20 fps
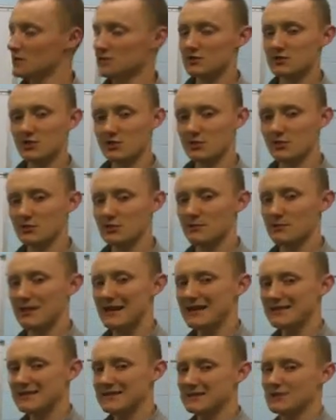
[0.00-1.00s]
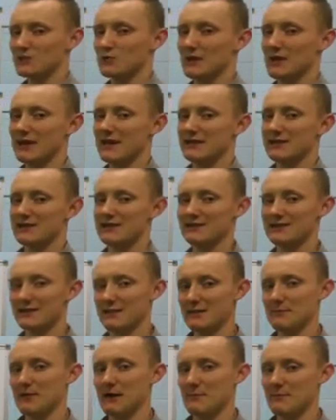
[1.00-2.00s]
So the easiest way to
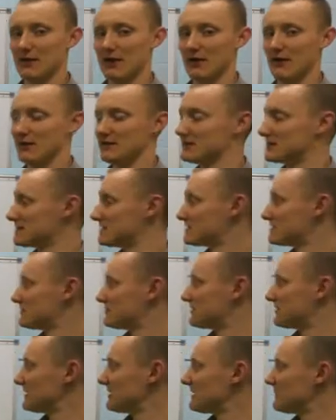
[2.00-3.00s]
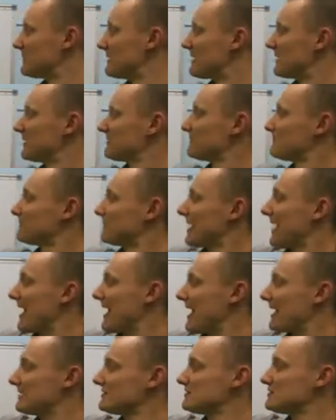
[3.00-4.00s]
think about barriers is to think about
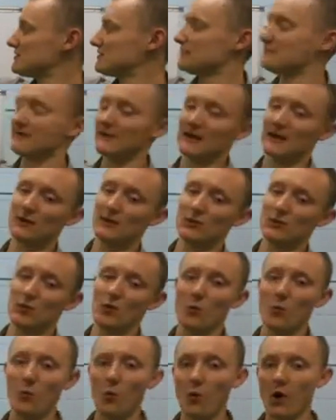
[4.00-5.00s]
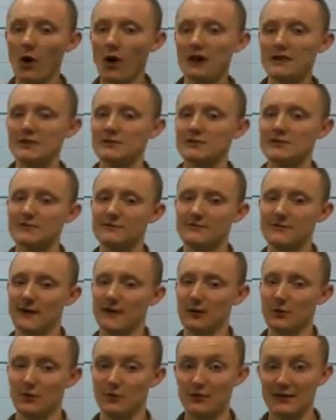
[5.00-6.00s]
how did you fail or why did you
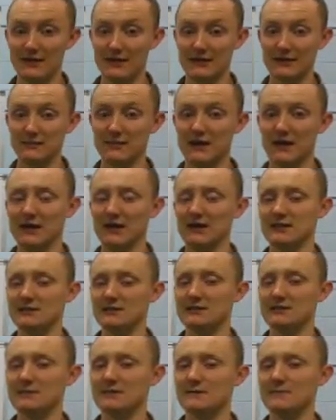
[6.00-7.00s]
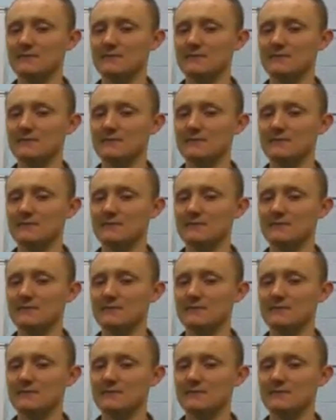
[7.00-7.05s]
fail in the past?